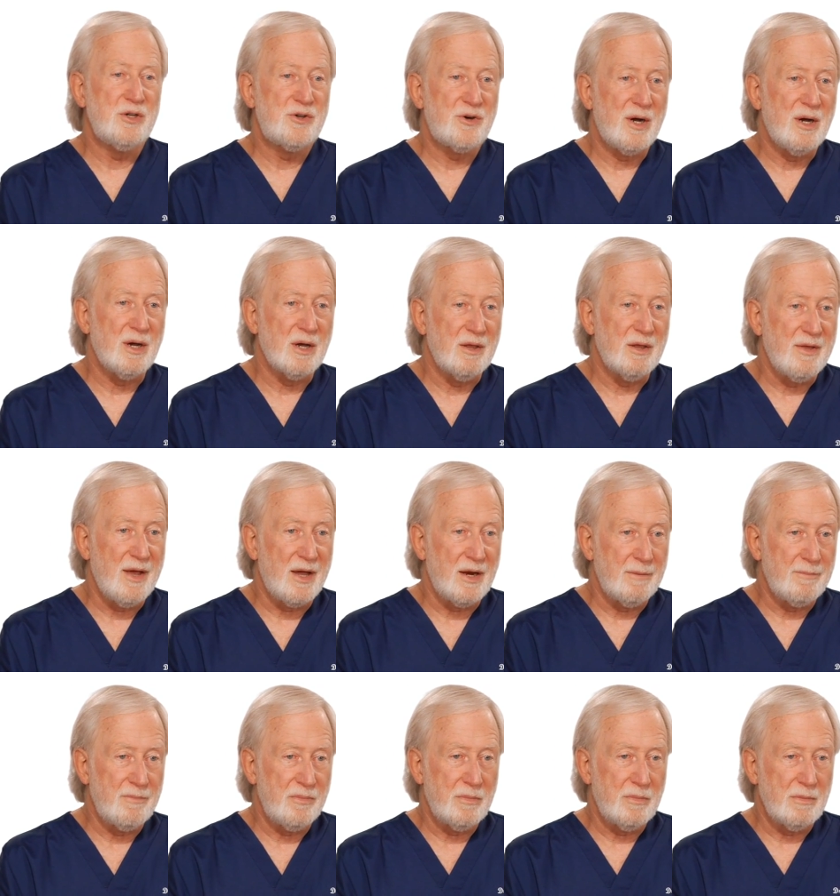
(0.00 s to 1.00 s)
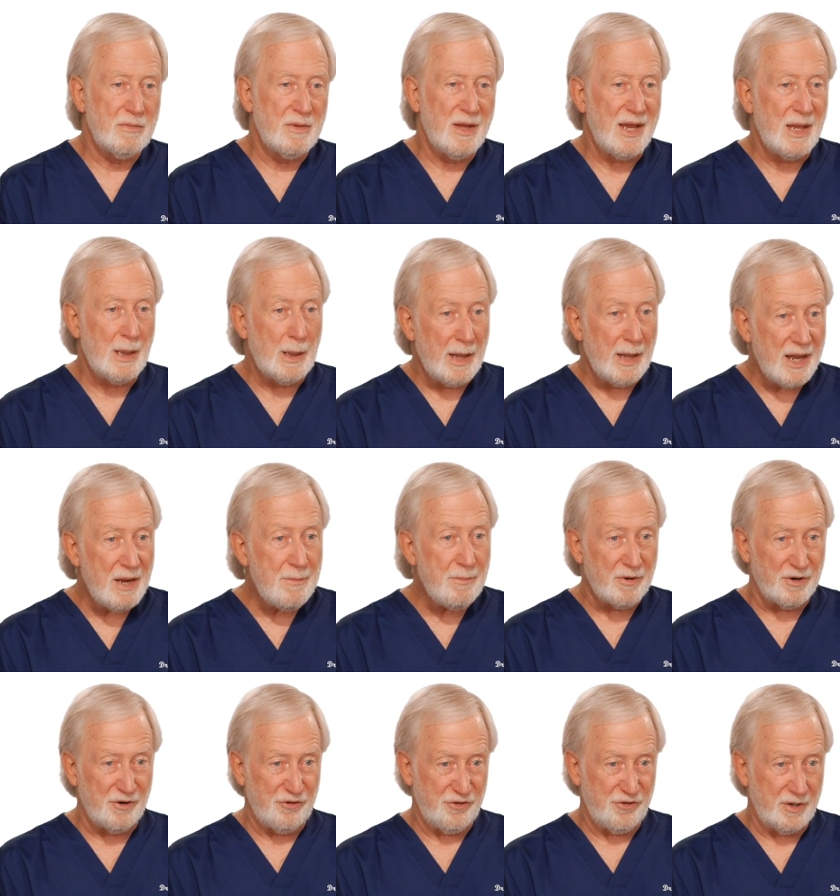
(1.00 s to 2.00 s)
drug that a
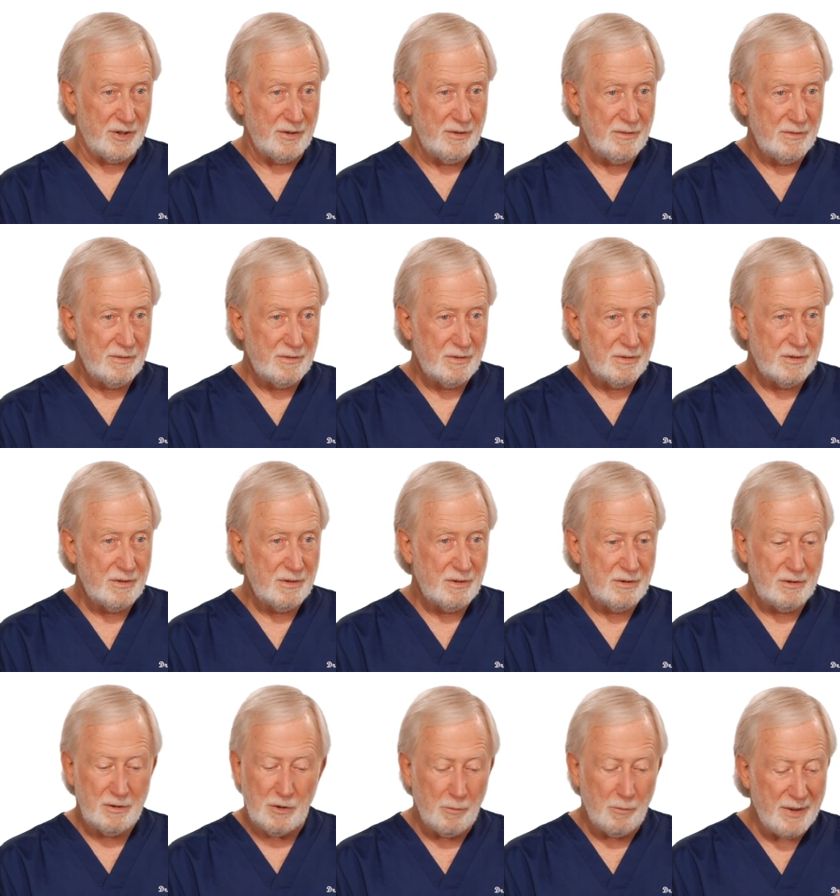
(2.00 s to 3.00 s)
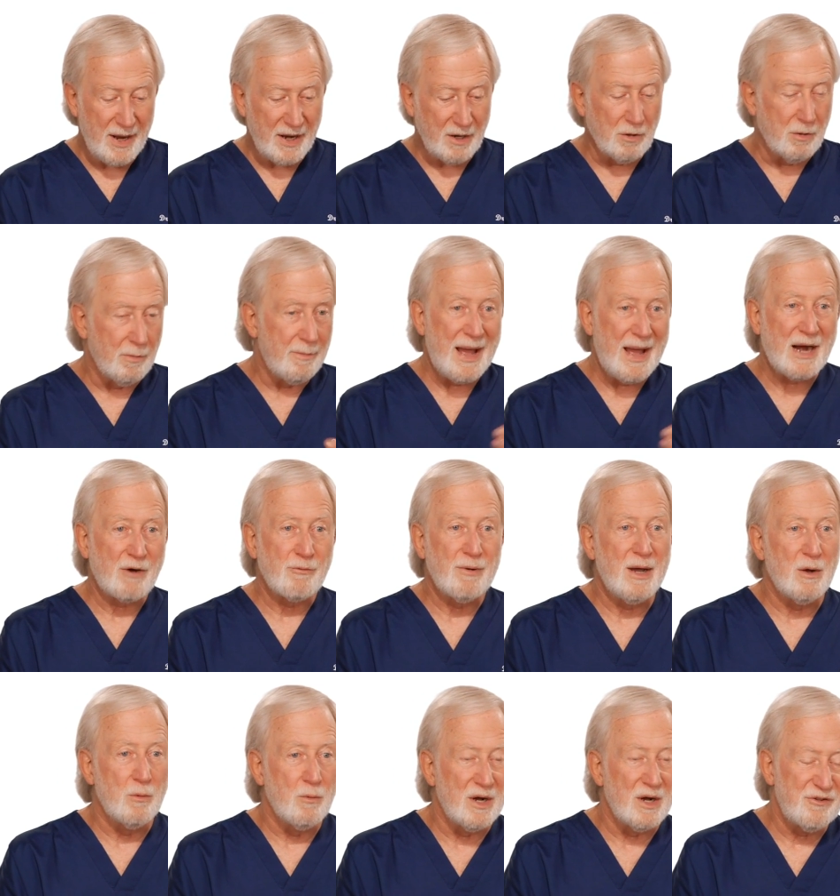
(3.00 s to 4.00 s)
layperson, no medical
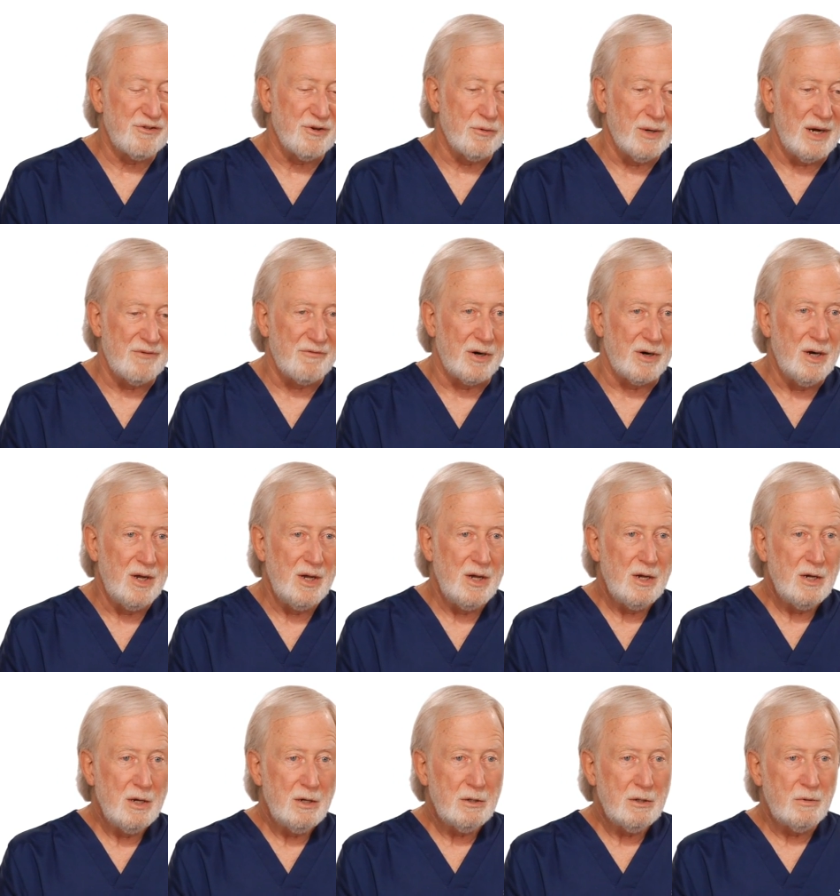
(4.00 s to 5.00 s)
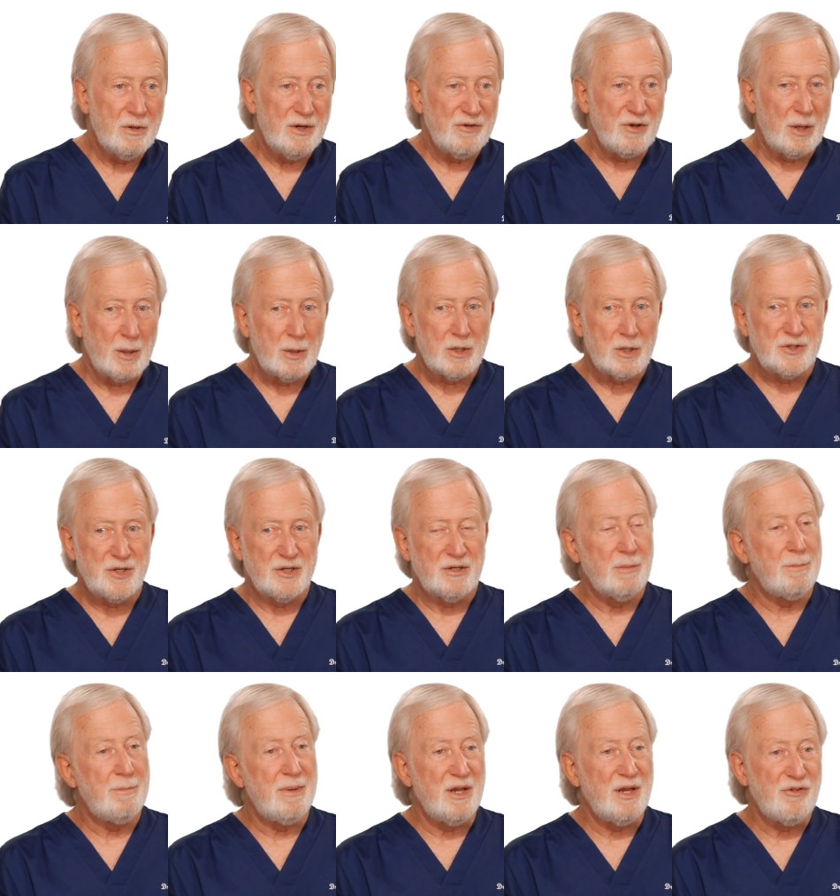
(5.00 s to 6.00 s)
background whatsoever, who is allergic
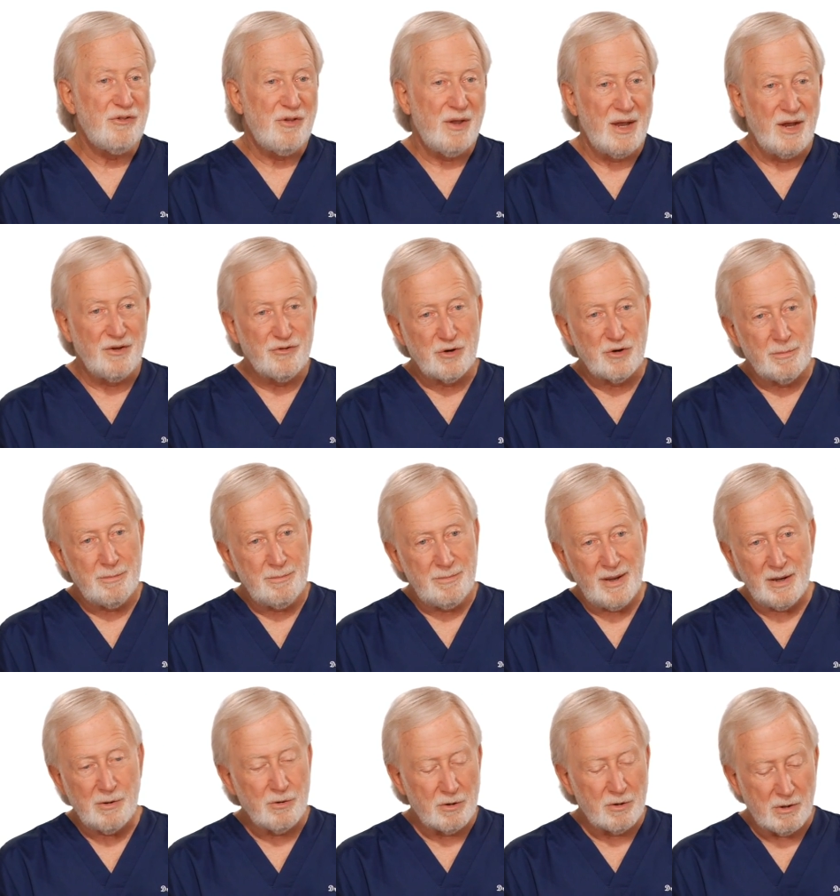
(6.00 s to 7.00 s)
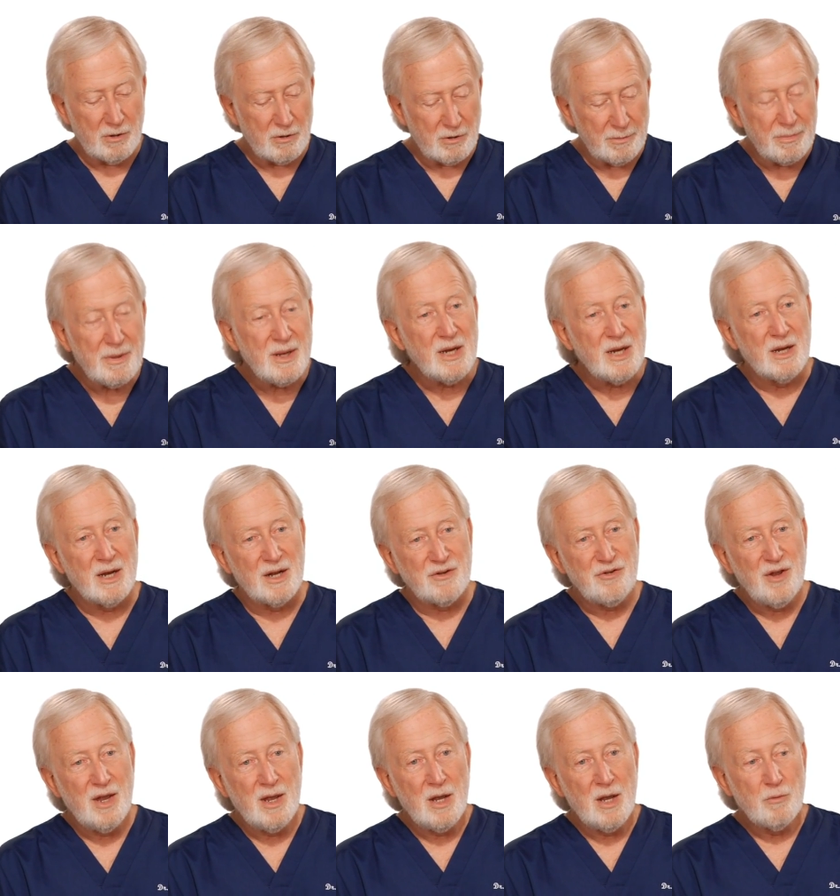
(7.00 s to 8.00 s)
to bee stings or
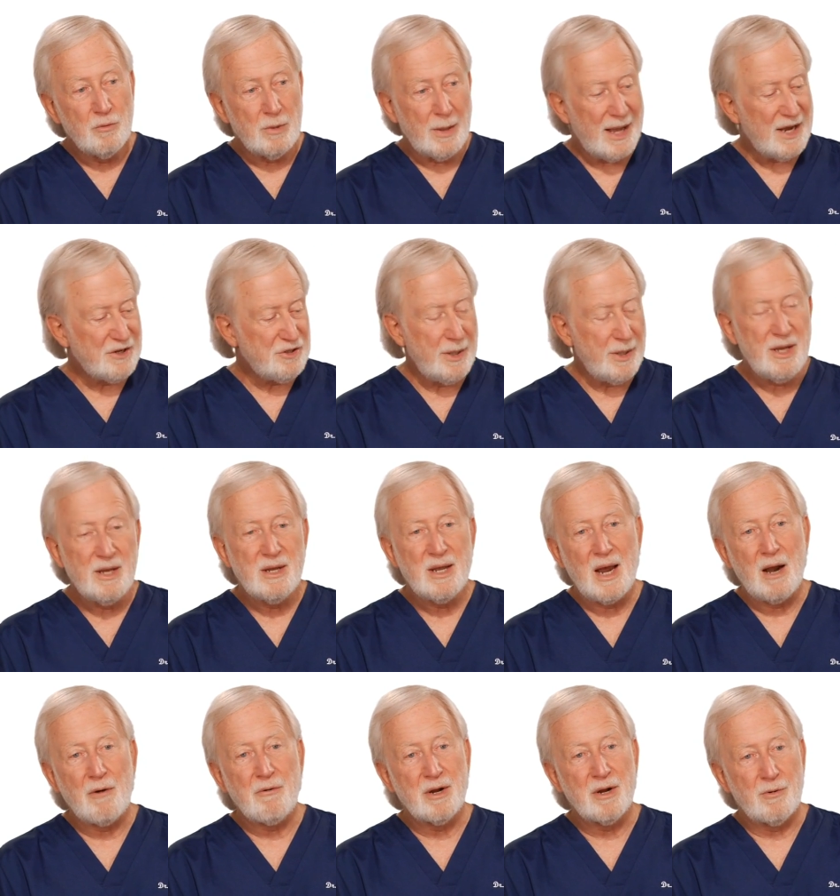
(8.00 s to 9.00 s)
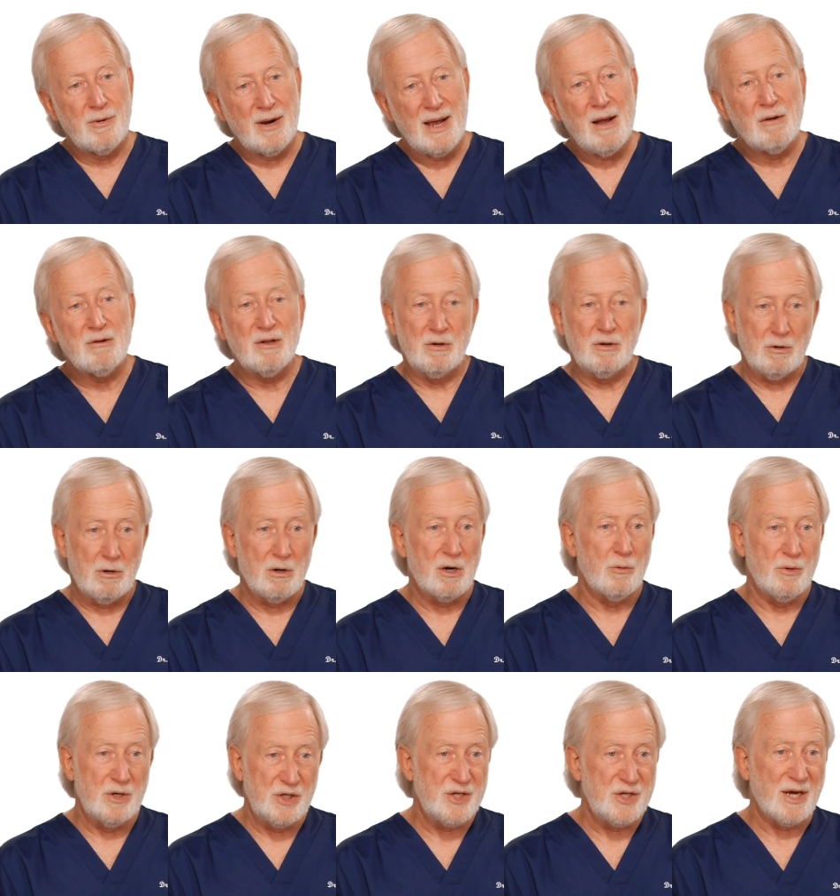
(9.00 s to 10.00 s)
peanuts, will actually carry around an
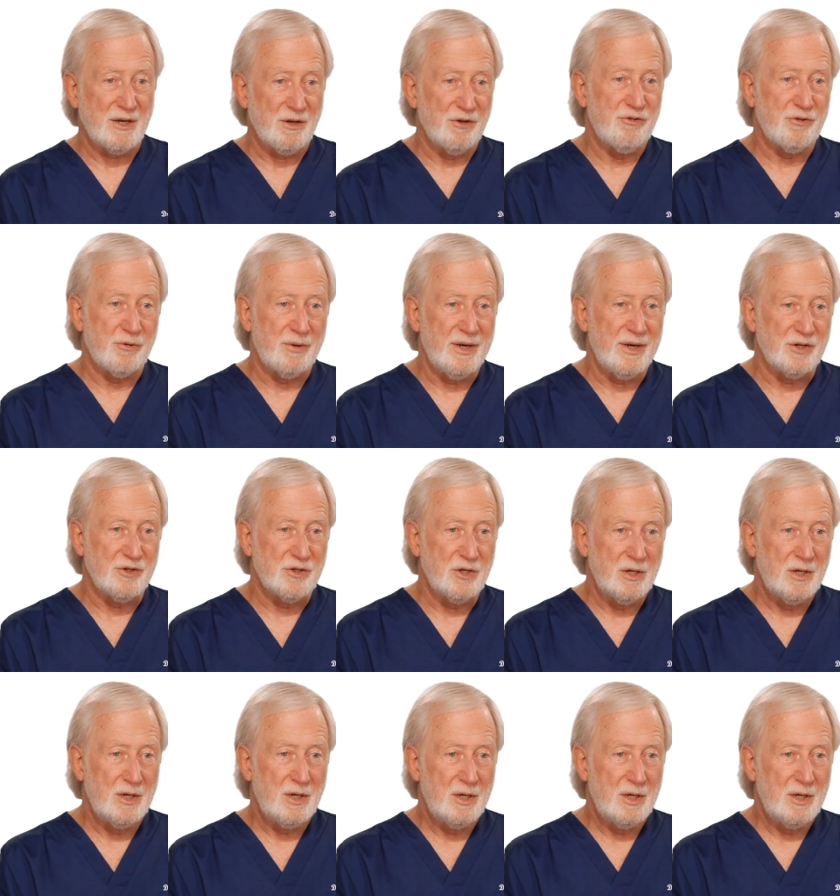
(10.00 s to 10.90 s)
auto-injector syringe.